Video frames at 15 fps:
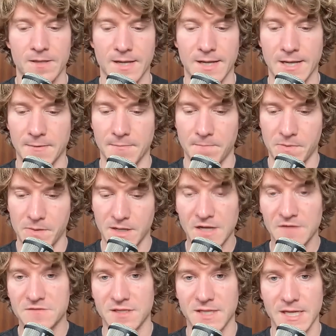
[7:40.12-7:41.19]

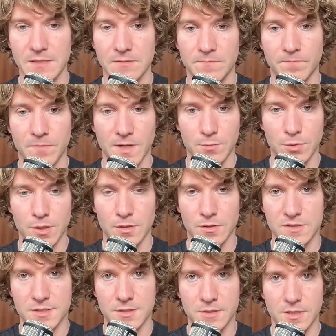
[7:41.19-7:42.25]
After that, I'm going to
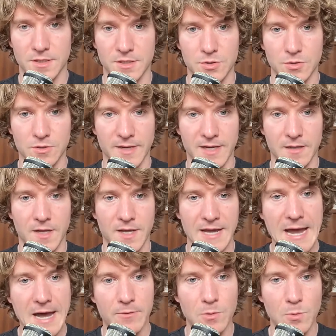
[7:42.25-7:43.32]
also kind of talk about
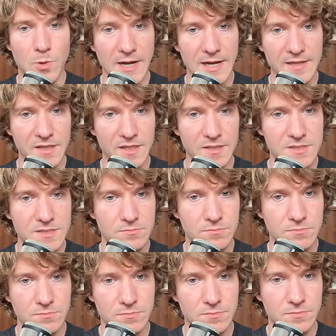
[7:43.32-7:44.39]
how and why things
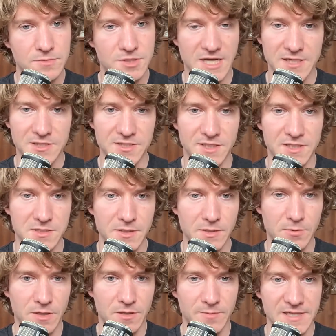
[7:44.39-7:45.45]
change in history.
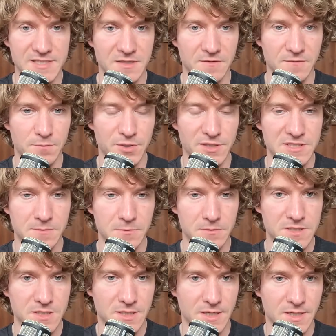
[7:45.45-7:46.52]
What are the basic
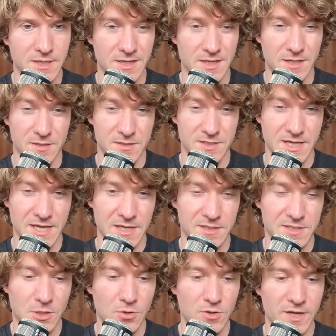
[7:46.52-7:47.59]
principles? Because again,
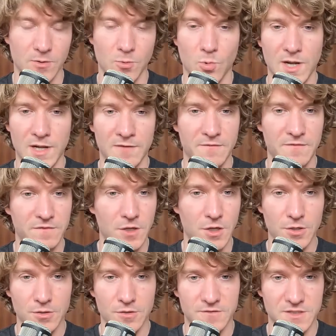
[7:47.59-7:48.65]
it's all kind of one
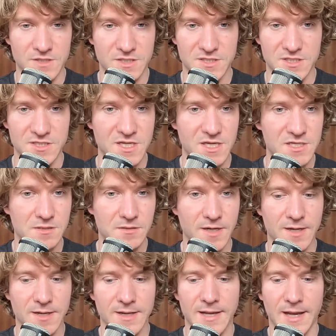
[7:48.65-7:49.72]
flow of it's just history.
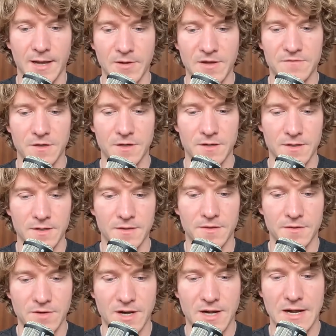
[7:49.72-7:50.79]
However,
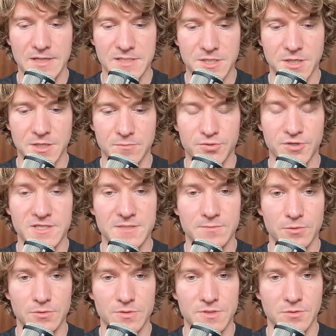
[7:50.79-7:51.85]
there are certain
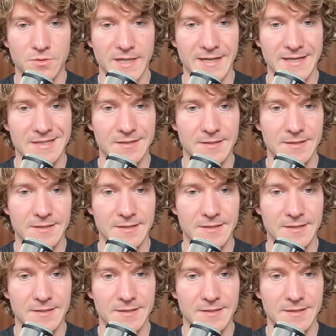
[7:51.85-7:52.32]
principles or